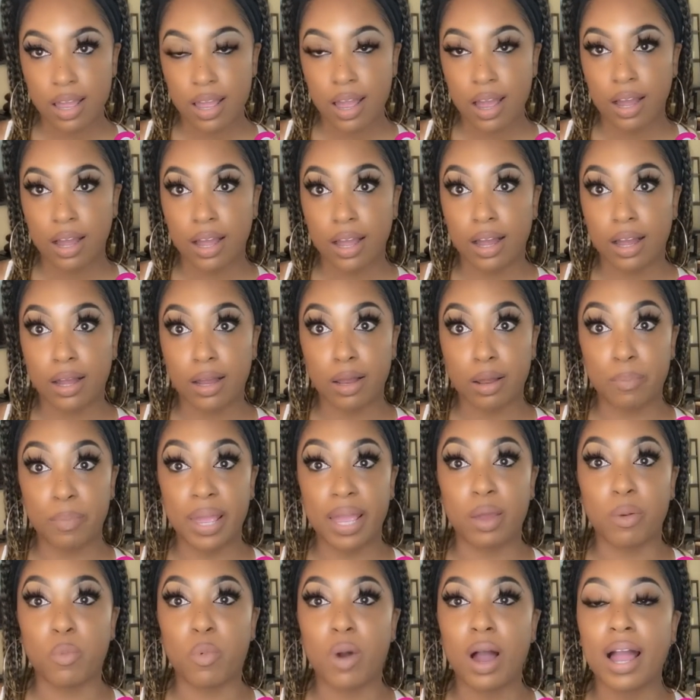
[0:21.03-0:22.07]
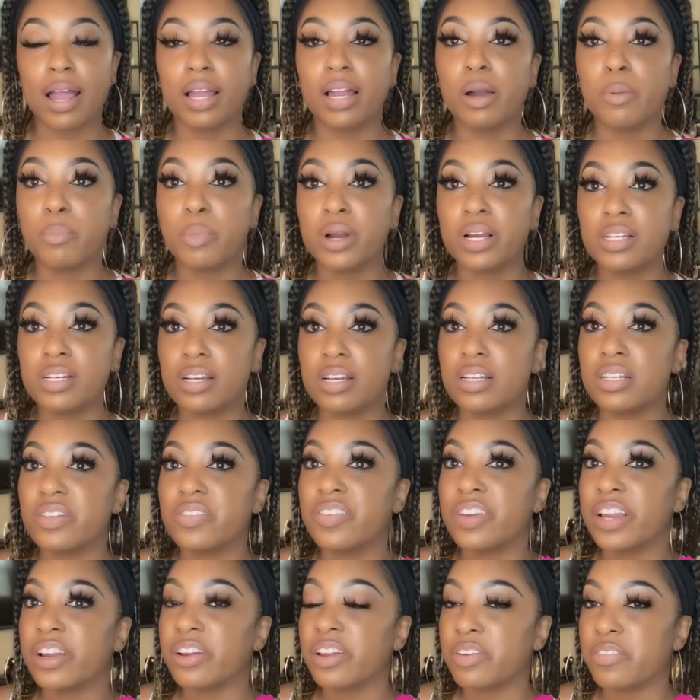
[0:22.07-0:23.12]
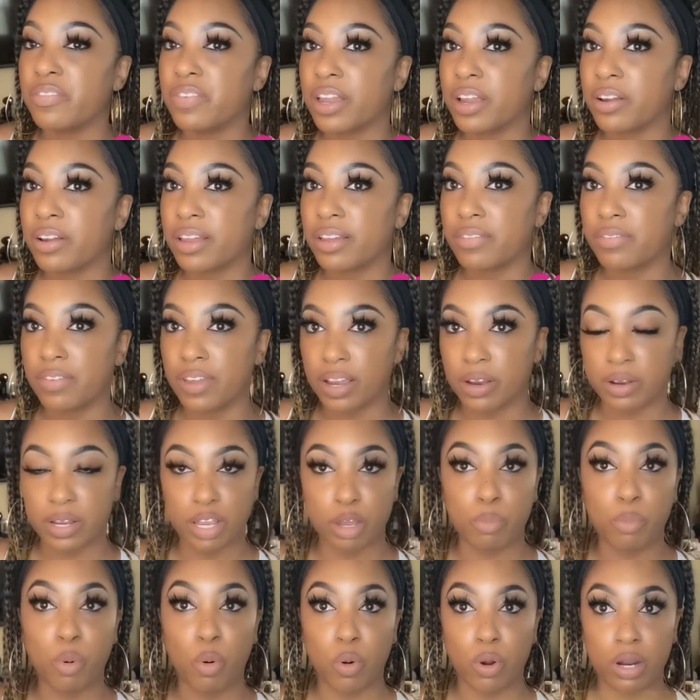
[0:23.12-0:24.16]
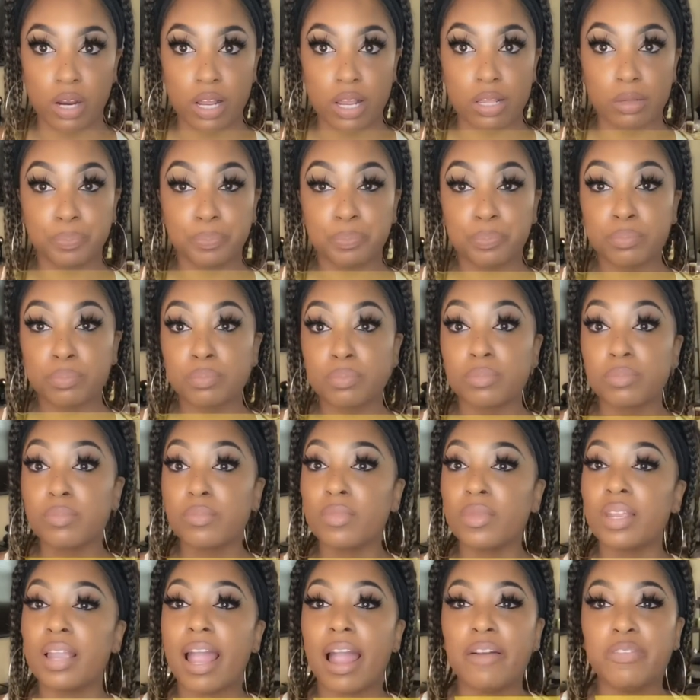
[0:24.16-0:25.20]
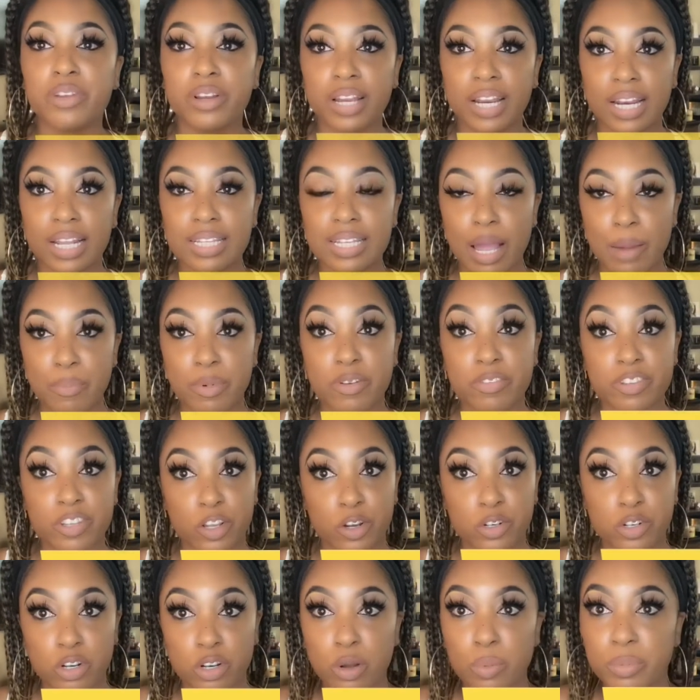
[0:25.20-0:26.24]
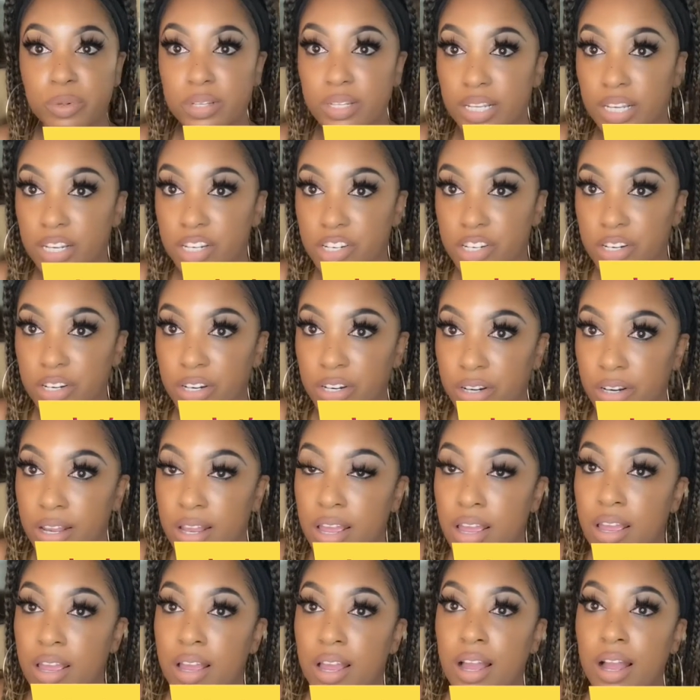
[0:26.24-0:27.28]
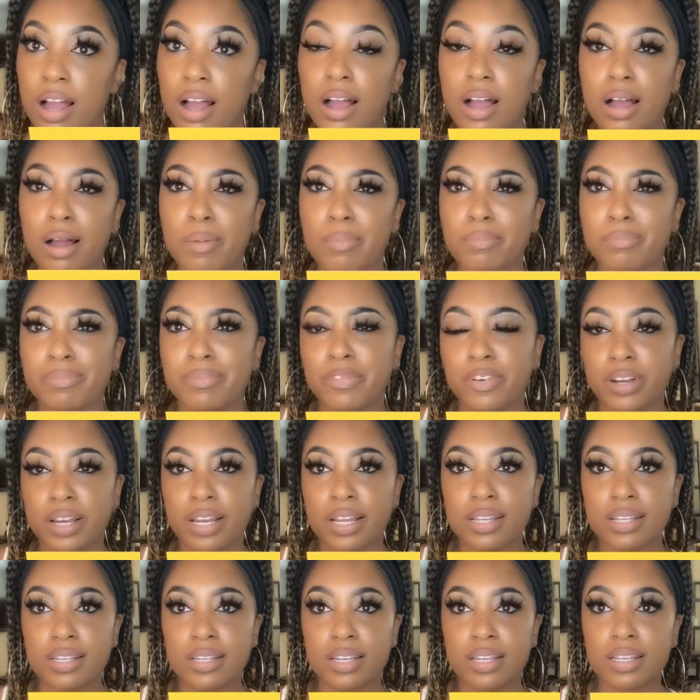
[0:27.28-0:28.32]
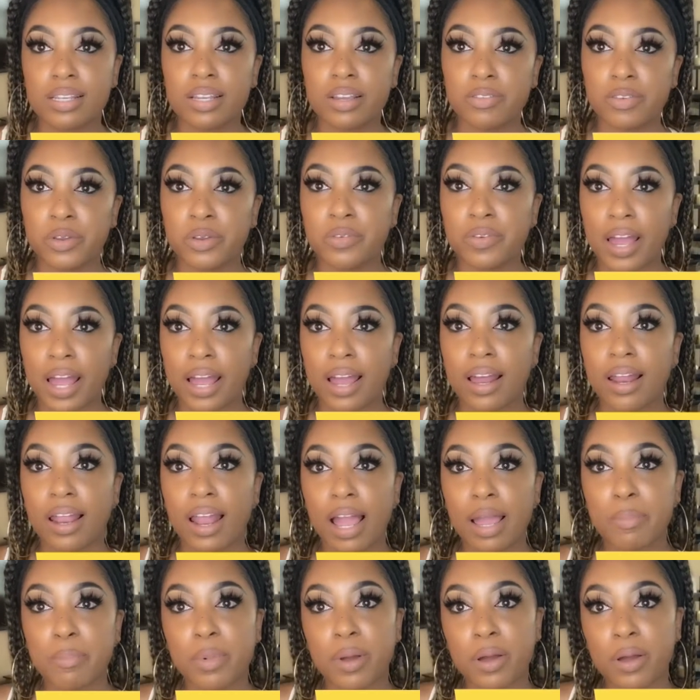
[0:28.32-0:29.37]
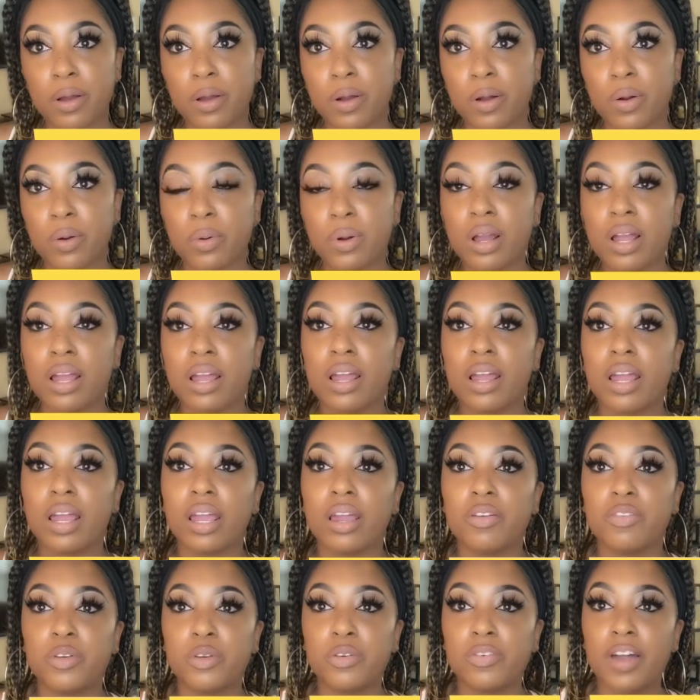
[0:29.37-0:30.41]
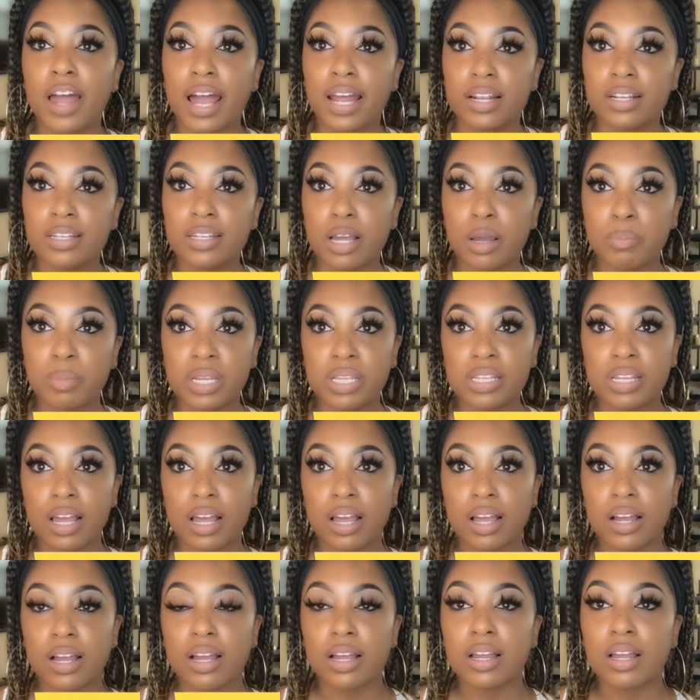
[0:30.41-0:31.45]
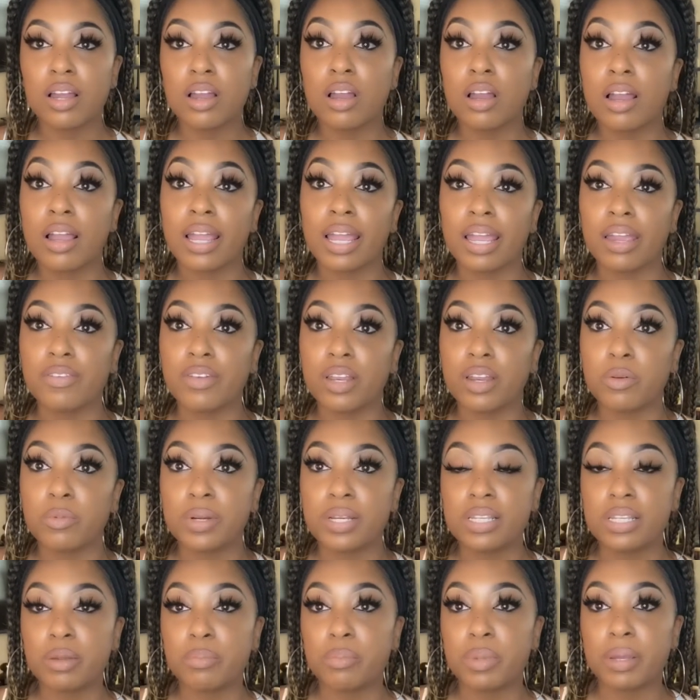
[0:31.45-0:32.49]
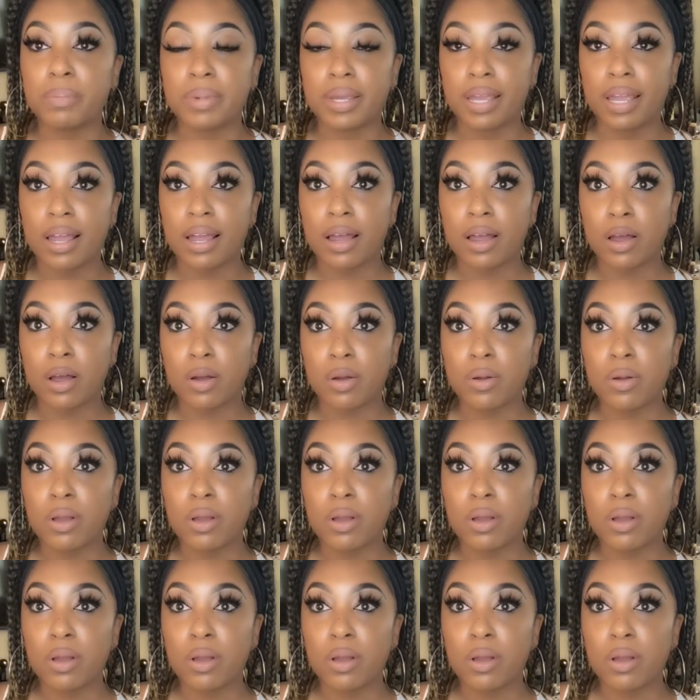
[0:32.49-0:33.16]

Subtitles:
and why compression is very, very, very important after any type of surgical procedure. For instance, if you've had lipo, if you've had a tummy tuck, even a recent BBL,